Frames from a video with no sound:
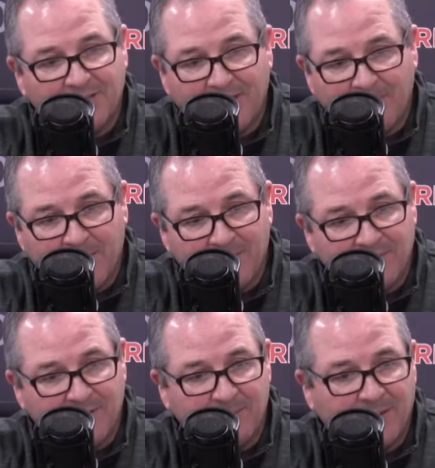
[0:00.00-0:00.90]
on that men's
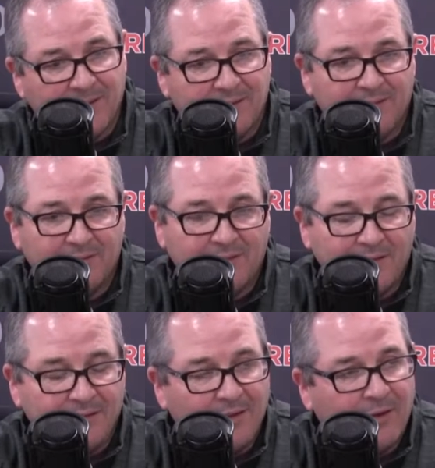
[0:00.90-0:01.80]
team that,
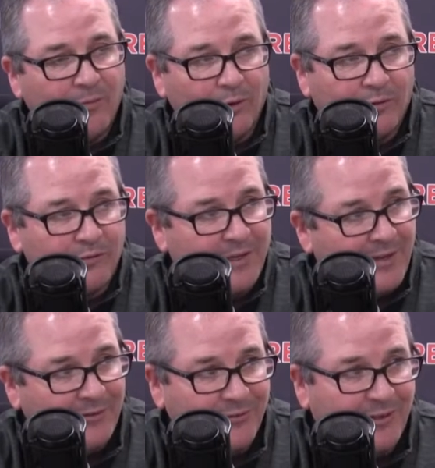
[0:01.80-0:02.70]
right, they all work their
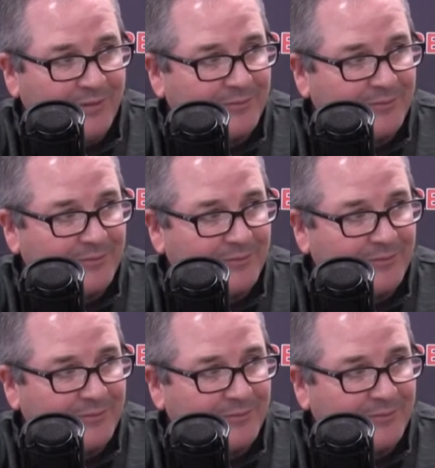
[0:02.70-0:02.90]
tails off.